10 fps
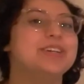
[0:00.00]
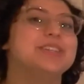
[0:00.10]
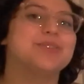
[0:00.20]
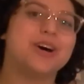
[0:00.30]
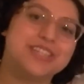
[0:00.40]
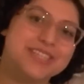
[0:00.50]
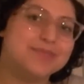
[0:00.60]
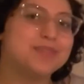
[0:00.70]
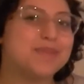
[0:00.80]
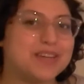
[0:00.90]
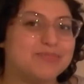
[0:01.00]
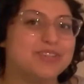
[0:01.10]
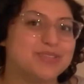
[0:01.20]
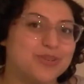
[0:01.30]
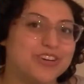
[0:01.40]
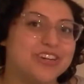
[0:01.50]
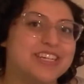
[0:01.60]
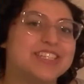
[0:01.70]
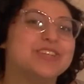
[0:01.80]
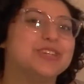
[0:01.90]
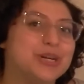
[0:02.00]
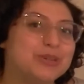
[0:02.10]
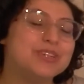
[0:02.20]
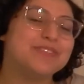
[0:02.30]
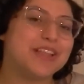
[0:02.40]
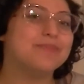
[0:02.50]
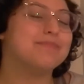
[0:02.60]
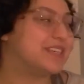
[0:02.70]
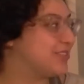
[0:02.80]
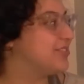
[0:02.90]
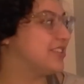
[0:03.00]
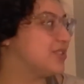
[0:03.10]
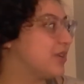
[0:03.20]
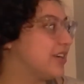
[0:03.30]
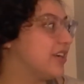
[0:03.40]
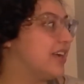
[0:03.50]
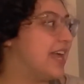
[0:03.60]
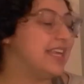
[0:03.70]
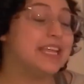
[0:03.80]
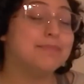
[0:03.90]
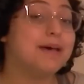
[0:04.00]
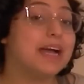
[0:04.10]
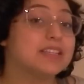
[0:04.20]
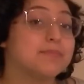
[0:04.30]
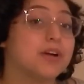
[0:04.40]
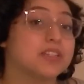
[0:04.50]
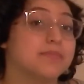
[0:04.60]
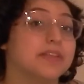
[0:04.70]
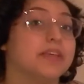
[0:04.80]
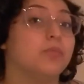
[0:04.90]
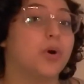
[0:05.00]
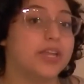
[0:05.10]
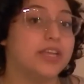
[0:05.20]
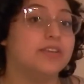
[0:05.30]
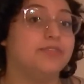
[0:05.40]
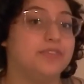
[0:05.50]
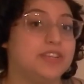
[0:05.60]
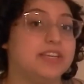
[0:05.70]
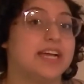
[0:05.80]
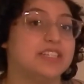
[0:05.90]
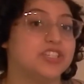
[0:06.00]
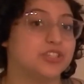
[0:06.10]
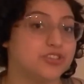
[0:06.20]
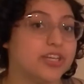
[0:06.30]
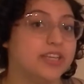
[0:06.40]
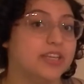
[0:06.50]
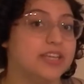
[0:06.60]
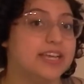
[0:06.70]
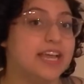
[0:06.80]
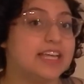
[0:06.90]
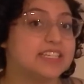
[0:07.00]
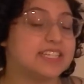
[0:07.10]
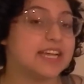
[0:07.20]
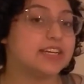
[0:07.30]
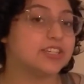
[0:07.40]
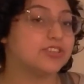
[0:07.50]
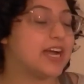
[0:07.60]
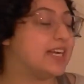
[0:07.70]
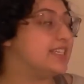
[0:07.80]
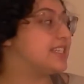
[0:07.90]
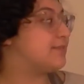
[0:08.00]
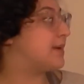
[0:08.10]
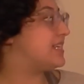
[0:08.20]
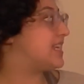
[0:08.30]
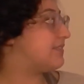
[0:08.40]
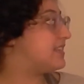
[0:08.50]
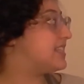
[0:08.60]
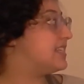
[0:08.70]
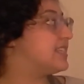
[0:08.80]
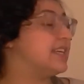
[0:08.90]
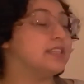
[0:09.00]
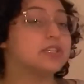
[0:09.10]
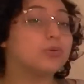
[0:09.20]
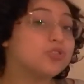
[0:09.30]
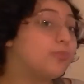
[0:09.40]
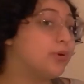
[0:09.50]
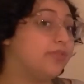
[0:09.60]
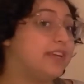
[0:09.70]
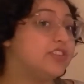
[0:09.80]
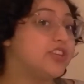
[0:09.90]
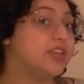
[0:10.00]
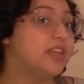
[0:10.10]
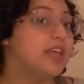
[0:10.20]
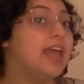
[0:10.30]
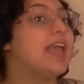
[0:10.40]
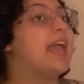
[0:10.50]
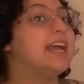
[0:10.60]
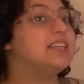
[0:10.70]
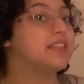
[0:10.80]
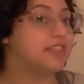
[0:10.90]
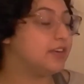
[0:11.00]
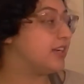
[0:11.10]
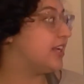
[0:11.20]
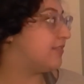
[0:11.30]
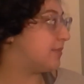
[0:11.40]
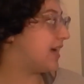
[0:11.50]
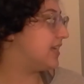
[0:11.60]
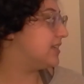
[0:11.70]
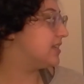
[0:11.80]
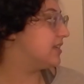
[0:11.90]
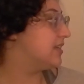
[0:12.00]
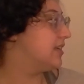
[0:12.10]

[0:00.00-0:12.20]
So autism spectrum disorder is a neurodevelopmental disorder, and it impacts approximately 1 in 59 children. It is characterized by deficits in social motivation and theory of mind.